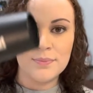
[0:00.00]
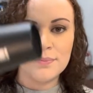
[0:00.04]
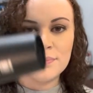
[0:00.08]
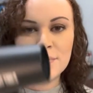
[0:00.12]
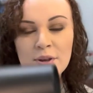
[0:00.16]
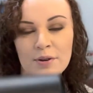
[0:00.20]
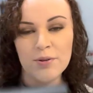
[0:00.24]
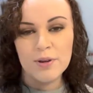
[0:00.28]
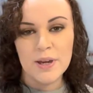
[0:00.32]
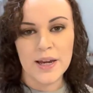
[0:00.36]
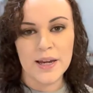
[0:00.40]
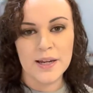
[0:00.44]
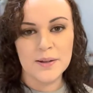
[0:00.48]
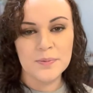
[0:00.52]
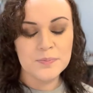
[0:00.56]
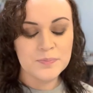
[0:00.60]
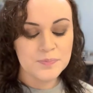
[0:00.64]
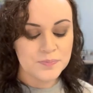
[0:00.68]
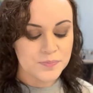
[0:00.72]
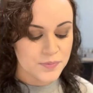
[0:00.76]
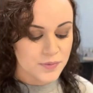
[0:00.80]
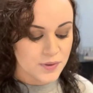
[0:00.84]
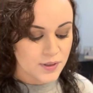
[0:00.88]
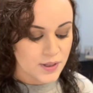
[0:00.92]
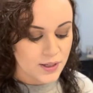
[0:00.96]
Okay,
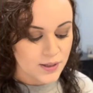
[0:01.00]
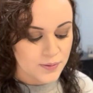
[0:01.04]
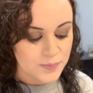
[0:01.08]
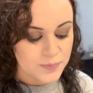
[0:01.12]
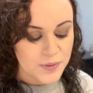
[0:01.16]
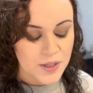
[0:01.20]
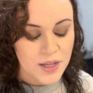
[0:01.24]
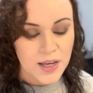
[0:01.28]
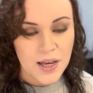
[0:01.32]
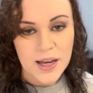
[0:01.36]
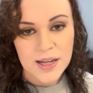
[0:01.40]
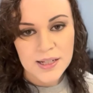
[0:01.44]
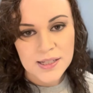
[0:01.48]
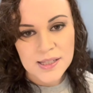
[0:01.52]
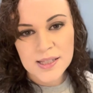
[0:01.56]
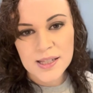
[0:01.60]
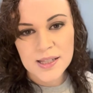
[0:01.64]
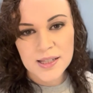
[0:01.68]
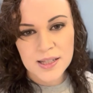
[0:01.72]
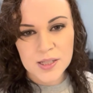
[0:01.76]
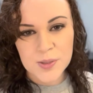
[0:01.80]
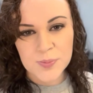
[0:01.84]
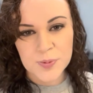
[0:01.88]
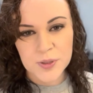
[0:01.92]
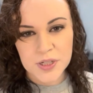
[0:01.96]
I'd say
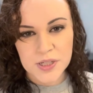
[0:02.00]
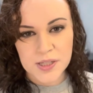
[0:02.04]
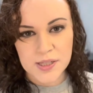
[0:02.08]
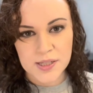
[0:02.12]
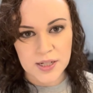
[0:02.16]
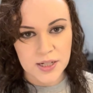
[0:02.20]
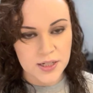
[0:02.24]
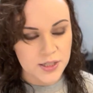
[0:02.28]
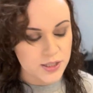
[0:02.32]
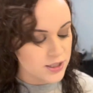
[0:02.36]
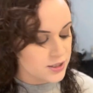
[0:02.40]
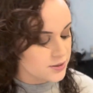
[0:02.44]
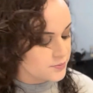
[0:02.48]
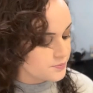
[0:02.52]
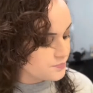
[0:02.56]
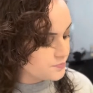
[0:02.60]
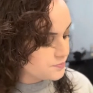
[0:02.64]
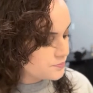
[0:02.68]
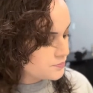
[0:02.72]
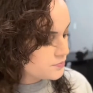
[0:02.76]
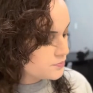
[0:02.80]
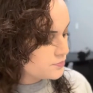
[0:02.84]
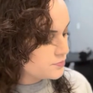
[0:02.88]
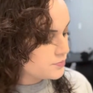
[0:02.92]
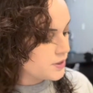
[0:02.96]
that's pretty standard.
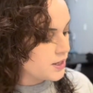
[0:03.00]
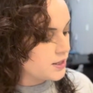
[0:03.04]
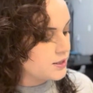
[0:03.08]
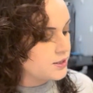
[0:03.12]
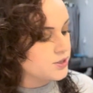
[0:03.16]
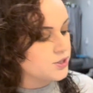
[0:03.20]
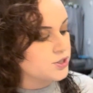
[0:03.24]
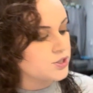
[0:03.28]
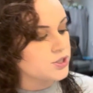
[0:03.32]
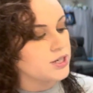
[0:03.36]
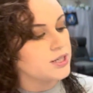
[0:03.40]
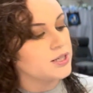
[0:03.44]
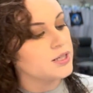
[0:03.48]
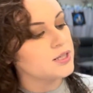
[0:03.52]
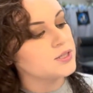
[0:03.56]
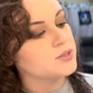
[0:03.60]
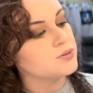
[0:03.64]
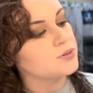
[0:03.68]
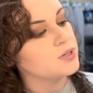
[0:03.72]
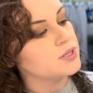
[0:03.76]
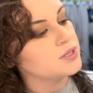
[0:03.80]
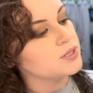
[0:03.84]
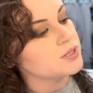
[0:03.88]
Now let's try this one.